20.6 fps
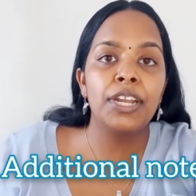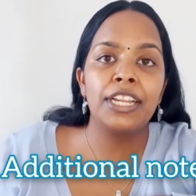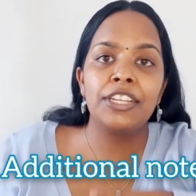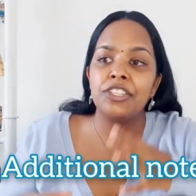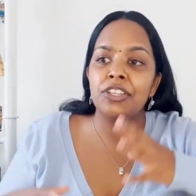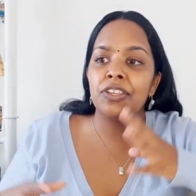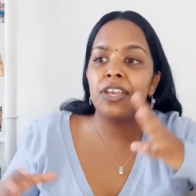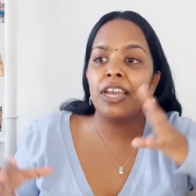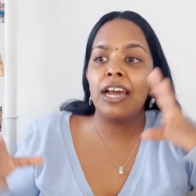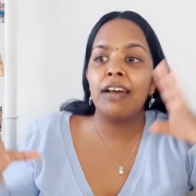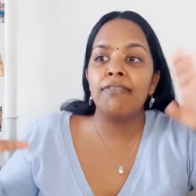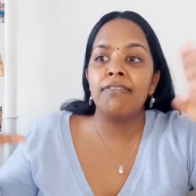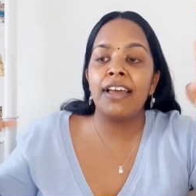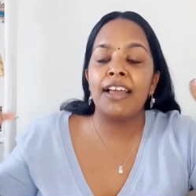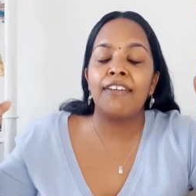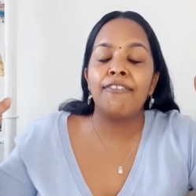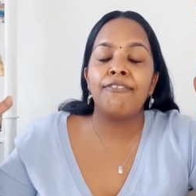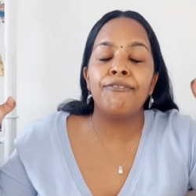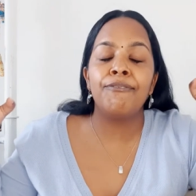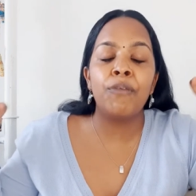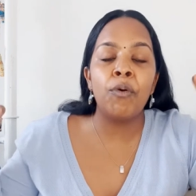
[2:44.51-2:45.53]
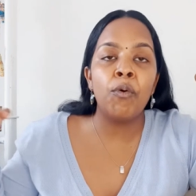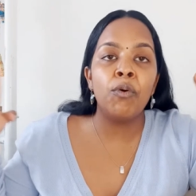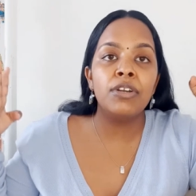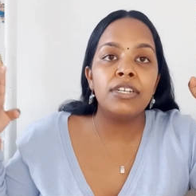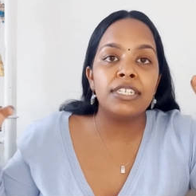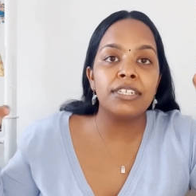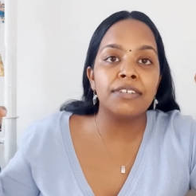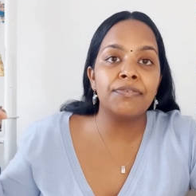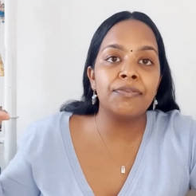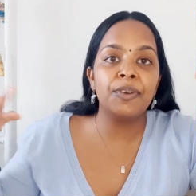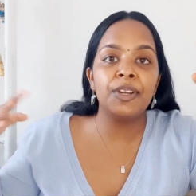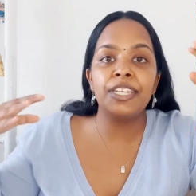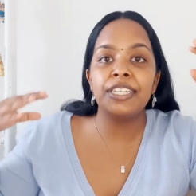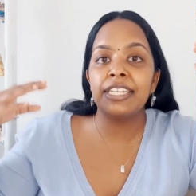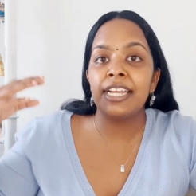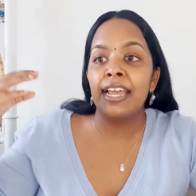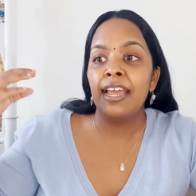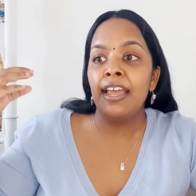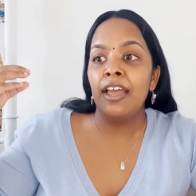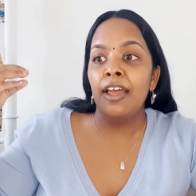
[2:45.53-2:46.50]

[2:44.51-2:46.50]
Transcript: And so you have like four different